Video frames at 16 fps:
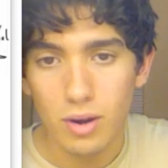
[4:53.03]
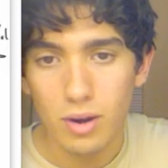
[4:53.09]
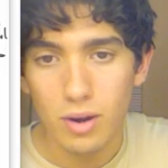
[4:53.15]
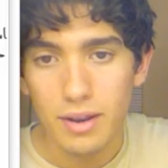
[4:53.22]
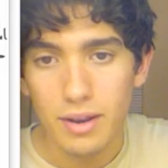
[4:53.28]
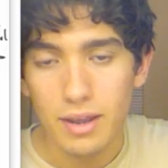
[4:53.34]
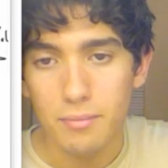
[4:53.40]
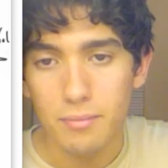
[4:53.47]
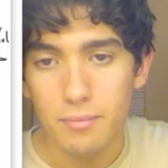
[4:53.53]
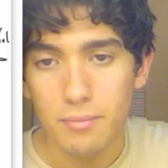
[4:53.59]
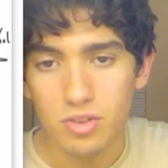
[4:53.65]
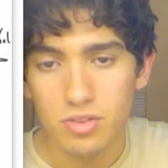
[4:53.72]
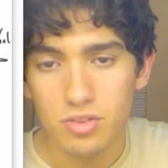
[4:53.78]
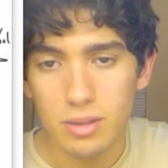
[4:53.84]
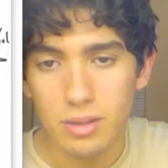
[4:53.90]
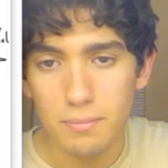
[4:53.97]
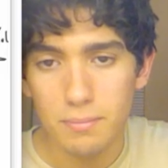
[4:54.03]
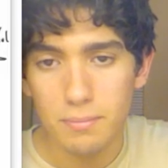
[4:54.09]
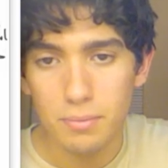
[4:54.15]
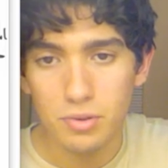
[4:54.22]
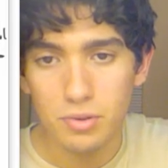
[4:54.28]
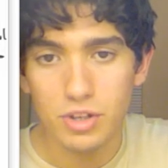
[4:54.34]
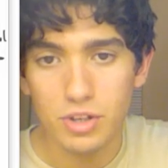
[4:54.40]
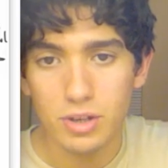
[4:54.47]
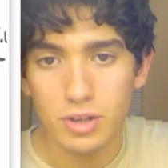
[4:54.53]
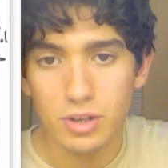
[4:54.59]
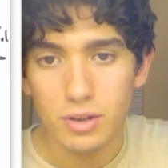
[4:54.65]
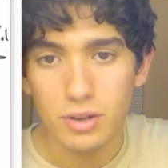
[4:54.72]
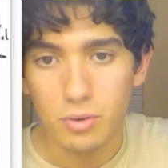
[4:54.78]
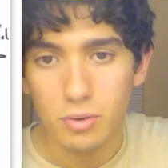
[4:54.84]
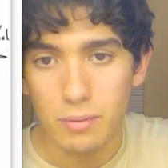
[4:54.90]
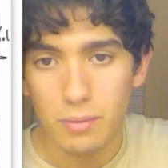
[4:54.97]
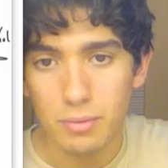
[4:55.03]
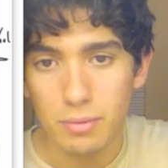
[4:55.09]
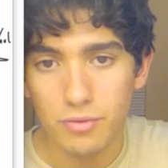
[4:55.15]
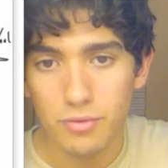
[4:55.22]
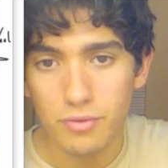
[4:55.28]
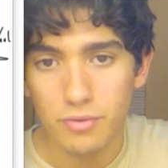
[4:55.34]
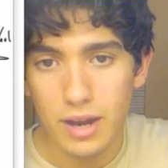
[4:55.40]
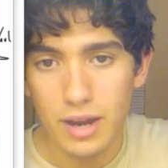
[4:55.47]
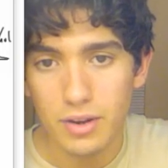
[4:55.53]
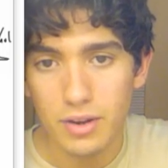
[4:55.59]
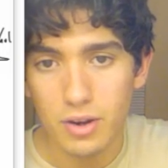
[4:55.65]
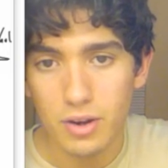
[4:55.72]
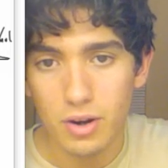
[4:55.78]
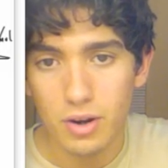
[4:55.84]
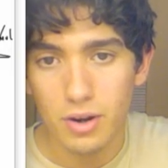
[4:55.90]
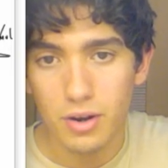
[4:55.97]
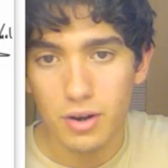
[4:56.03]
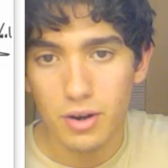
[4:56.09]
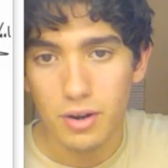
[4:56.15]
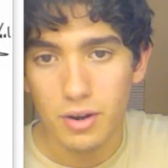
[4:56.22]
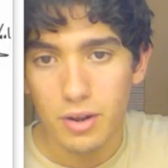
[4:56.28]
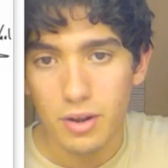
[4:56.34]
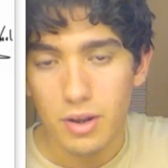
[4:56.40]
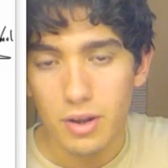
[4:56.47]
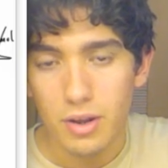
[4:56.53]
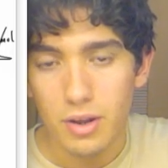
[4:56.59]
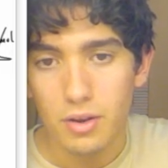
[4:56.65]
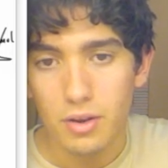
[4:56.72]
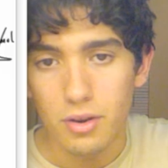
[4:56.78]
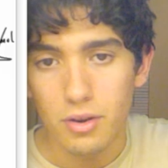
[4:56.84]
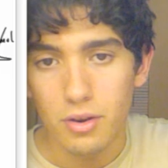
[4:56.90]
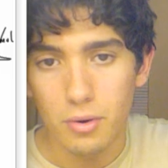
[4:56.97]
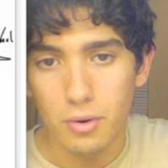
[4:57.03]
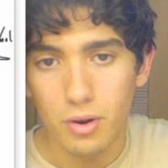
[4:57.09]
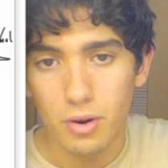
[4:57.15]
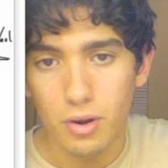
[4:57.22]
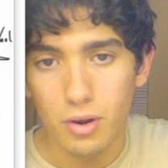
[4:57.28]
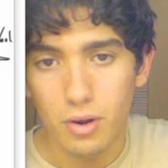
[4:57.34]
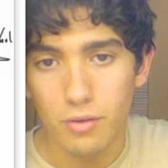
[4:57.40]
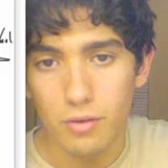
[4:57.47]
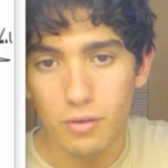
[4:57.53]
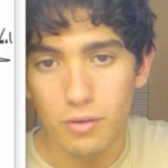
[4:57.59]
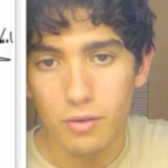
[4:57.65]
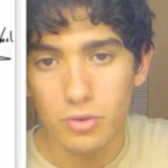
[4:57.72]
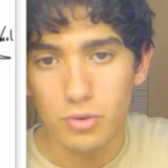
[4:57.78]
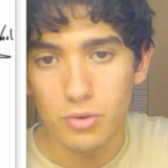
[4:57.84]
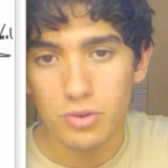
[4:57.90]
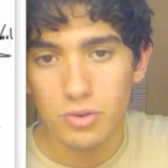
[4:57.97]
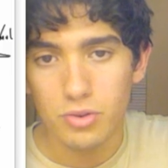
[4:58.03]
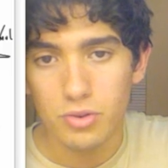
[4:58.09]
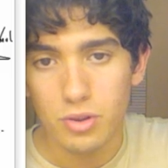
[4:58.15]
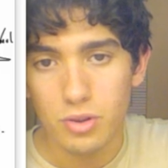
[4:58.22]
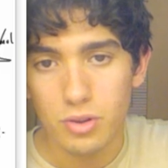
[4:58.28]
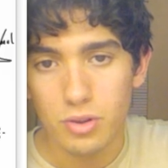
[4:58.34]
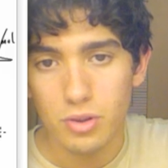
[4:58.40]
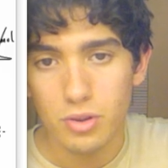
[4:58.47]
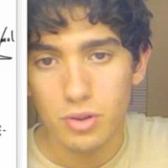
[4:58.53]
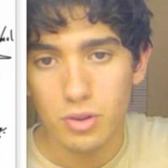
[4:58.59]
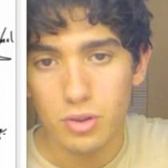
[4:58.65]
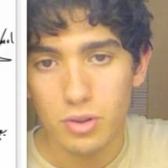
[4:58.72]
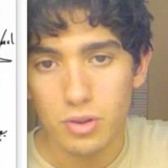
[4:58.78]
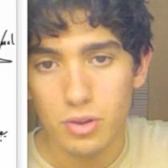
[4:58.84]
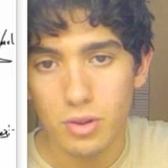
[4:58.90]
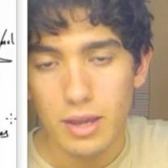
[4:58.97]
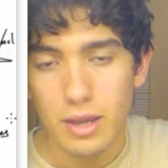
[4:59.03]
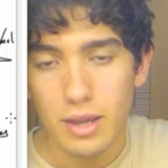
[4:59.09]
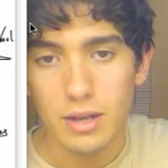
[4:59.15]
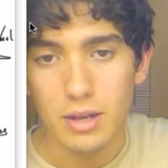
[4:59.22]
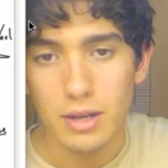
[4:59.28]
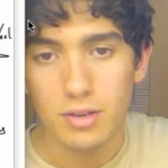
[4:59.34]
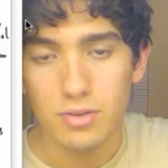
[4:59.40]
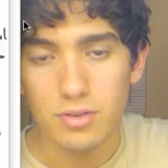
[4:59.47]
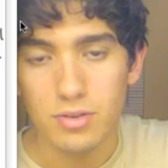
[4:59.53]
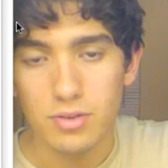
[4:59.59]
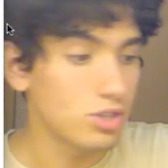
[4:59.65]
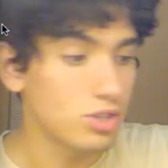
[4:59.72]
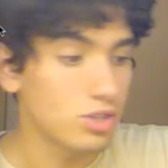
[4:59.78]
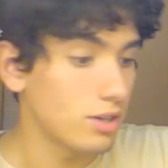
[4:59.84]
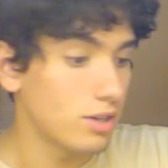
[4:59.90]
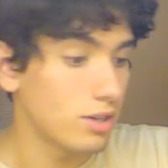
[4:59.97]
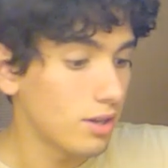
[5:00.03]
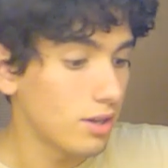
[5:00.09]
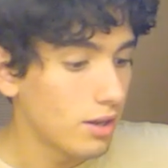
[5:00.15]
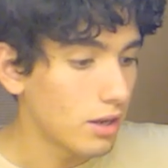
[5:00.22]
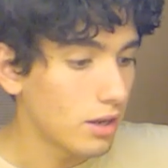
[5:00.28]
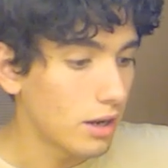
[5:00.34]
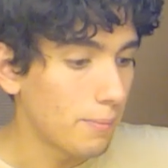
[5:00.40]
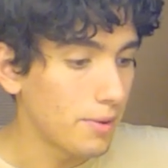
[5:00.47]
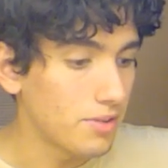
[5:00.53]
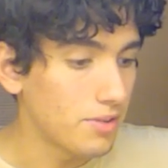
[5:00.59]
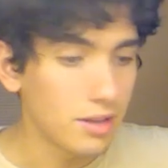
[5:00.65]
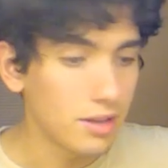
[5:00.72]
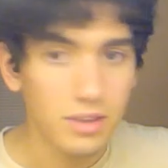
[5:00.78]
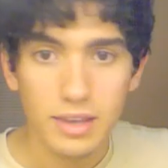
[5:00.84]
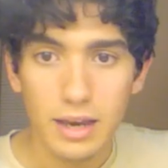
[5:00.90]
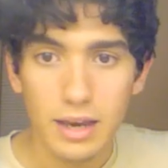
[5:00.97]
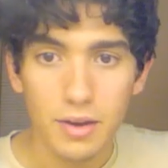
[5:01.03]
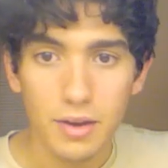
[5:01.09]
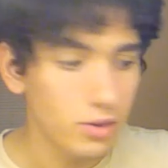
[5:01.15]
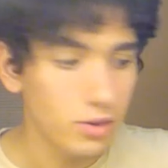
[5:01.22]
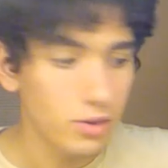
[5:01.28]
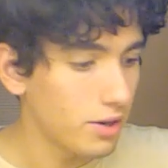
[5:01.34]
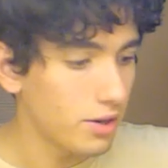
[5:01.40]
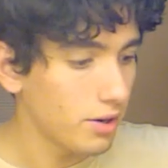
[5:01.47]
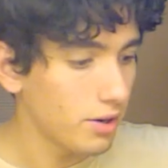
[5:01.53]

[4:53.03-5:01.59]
And just a simple division, we're going to be able to find our number of moles in the solution. I'm going to bust out the calculator.